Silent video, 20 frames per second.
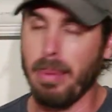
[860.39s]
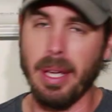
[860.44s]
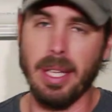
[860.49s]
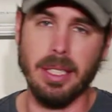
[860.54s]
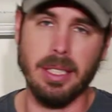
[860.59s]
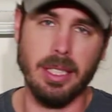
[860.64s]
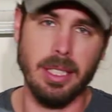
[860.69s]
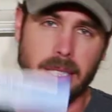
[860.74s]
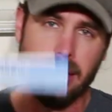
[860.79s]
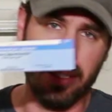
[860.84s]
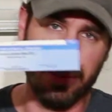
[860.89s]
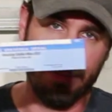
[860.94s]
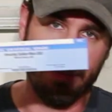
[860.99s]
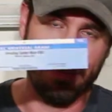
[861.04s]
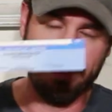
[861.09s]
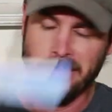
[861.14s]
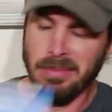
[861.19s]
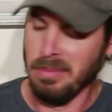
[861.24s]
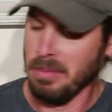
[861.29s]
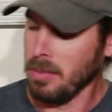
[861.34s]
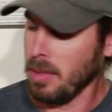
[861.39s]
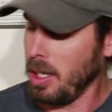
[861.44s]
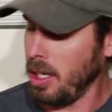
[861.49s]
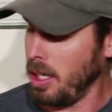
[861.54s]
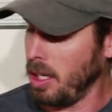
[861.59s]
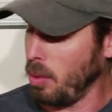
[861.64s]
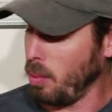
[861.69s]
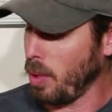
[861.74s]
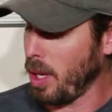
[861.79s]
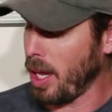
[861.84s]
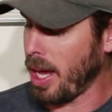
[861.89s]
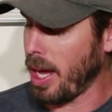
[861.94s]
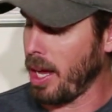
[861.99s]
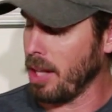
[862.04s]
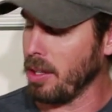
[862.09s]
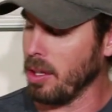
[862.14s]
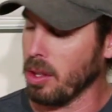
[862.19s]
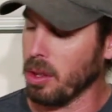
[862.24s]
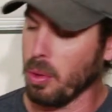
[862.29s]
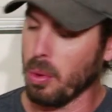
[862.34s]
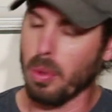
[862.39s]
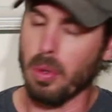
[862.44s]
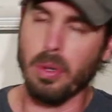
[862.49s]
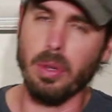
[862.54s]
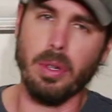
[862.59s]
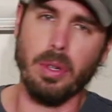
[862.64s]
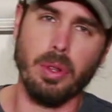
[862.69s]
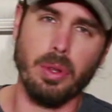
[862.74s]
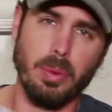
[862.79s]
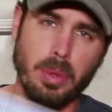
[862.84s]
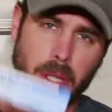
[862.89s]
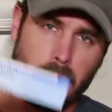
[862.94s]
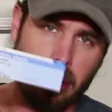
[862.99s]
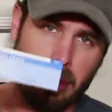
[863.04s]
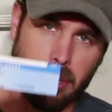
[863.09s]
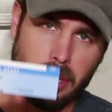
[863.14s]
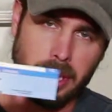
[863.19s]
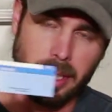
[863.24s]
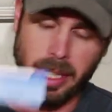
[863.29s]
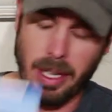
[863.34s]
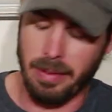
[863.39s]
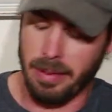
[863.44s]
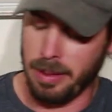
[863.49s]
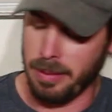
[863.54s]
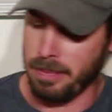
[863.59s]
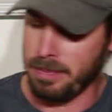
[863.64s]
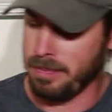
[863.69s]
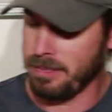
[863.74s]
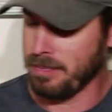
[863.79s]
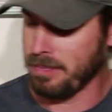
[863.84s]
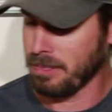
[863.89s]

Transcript: pages, and then we had the Thor 337